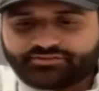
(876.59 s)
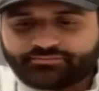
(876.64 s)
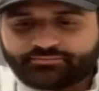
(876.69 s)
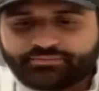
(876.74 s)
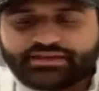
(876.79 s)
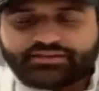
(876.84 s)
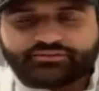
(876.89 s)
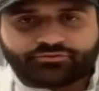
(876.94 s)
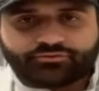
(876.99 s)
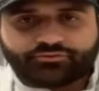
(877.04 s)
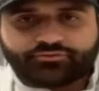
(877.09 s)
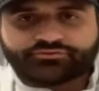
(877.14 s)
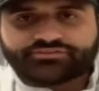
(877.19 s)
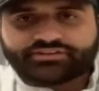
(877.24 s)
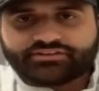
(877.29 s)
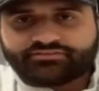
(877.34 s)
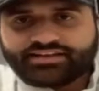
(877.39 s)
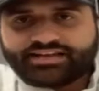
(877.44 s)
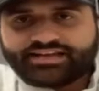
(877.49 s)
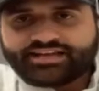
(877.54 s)
mentors
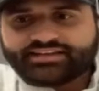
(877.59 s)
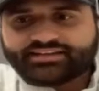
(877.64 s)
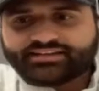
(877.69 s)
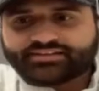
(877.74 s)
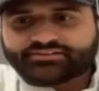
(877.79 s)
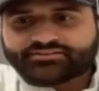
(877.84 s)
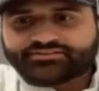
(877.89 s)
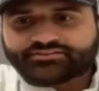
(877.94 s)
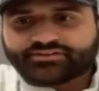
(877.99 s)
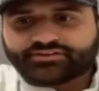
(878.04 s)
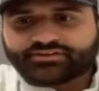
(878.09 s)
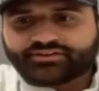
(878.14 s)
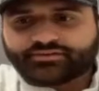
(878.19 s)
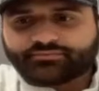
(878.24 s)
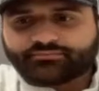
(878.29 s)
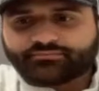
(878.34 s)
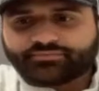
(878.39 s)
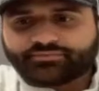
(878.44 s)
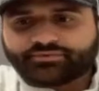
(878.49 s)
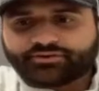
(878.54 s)
I've had is
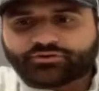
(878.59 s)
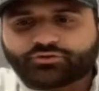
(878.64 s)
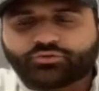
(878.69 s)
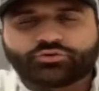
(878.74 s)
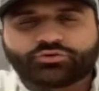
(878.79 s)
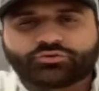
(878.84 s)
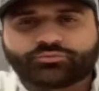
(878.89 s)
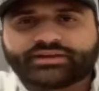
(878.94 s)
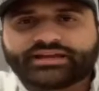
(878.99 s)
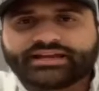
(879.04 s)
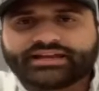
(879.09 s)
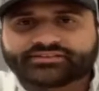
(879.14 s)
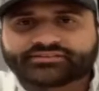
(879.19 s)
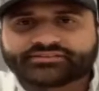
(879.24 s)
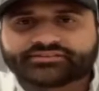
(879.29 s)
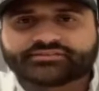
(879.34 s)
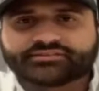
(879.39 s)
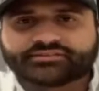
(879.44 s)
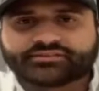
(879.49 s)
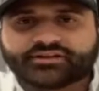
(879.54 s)
the
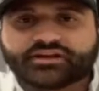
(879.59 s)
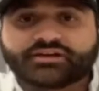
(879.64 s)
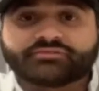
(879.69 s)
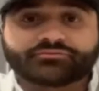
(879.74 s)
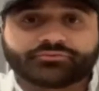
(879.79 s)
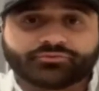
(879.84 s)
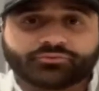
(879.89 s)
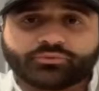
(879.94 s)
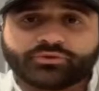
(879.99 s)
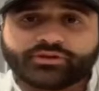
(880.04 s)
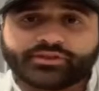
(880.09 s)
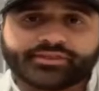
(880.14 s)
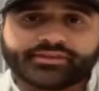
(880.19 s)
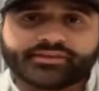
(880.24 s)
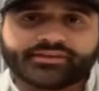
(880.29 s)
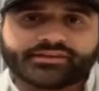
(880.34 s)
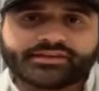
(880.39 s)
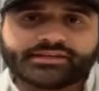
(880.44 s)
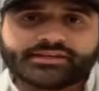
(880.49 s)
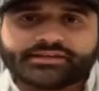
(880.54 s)
quarterback's comfort with it.